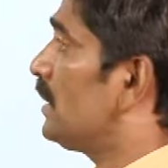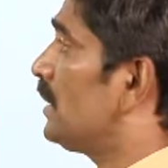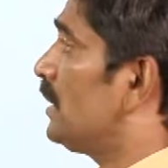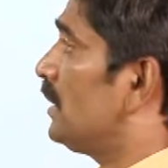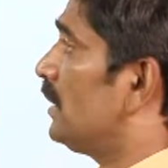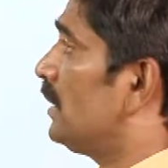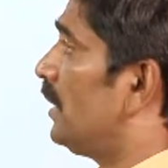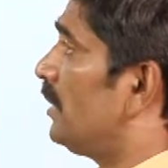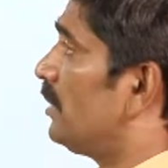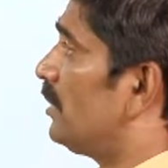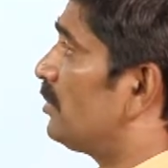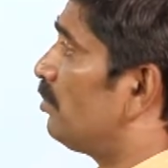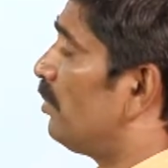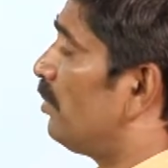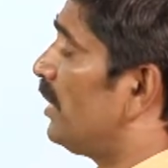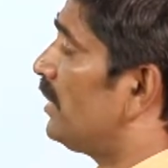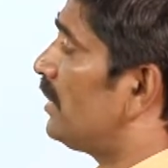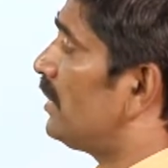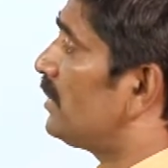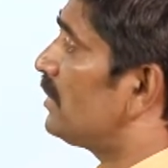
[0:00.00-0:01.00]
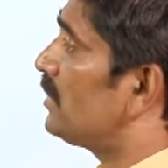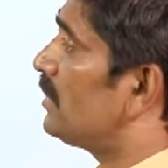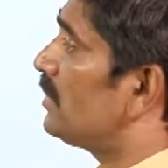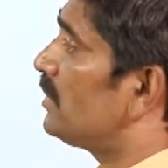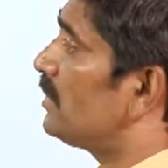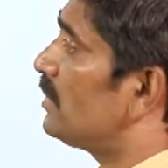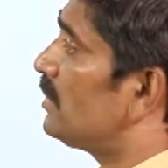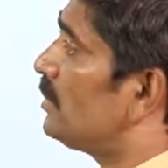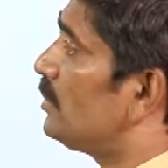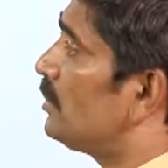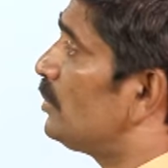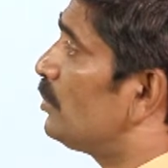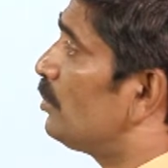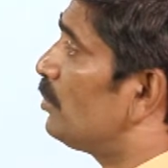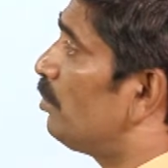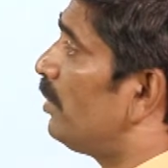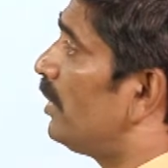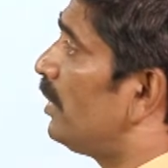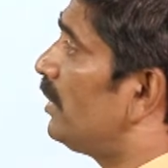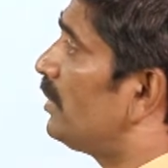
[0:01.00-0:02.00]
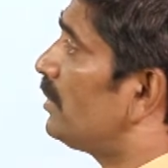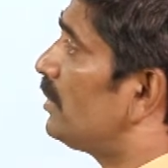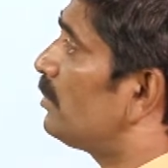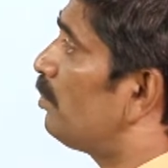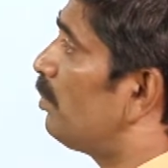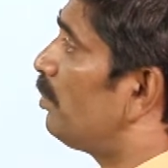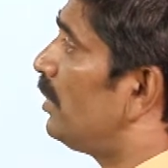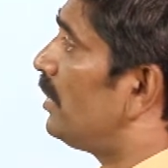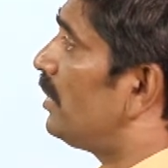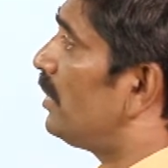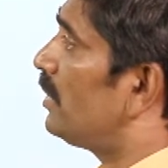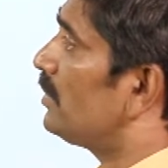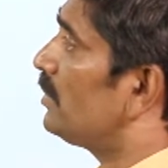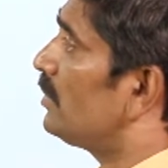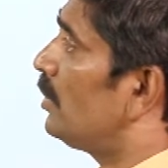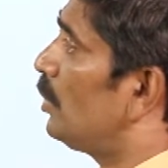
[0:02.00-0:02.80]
that is minus into minus plus,